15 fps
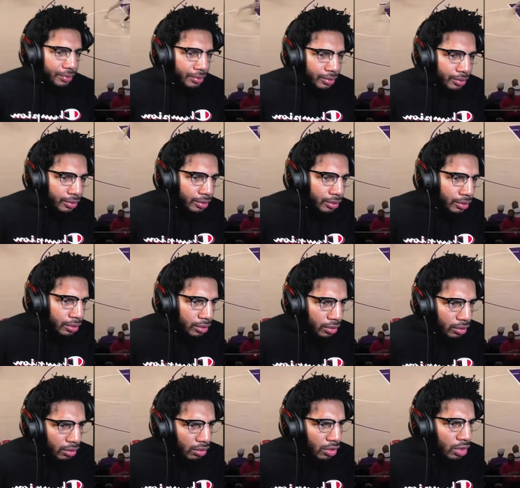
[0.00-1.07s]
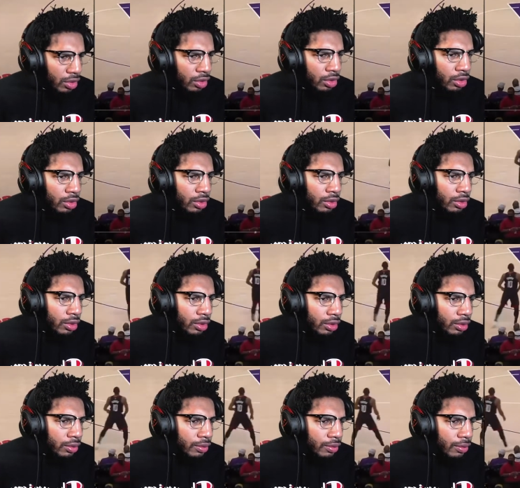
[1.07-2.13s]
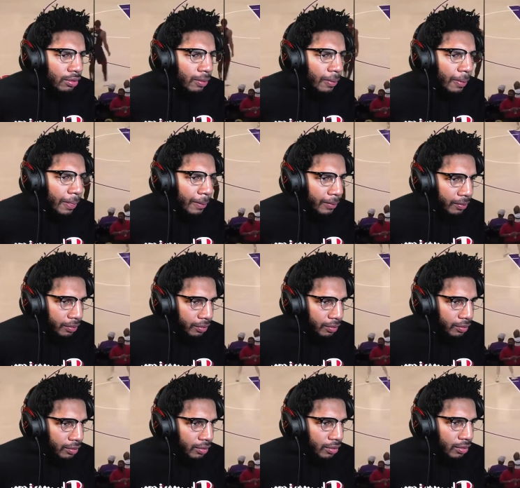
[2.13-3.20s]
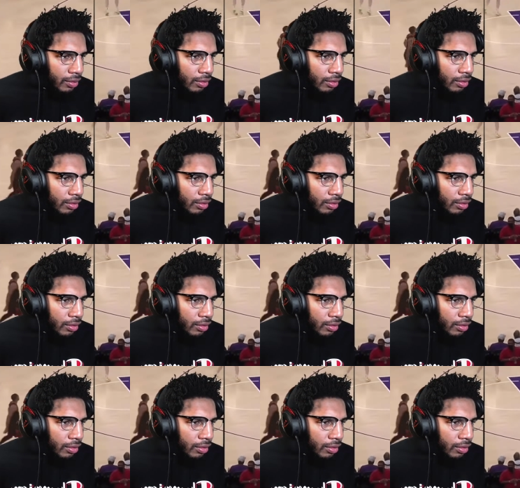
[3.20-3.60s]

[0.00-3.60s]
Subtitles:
Nobody speaks.